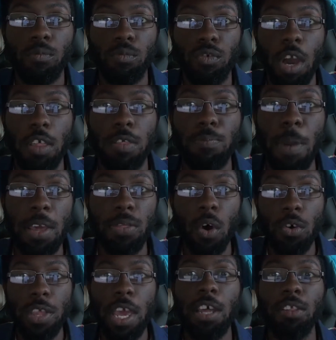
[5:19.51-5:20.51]
just based
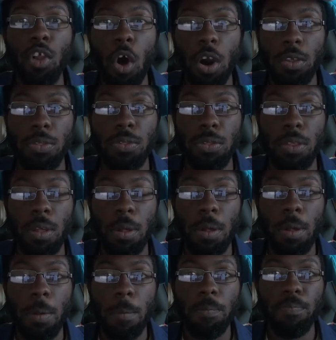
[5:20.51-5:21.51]
on their looks,
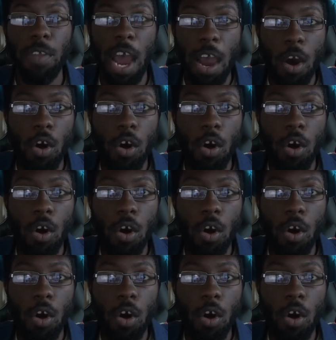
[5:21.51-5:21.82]
not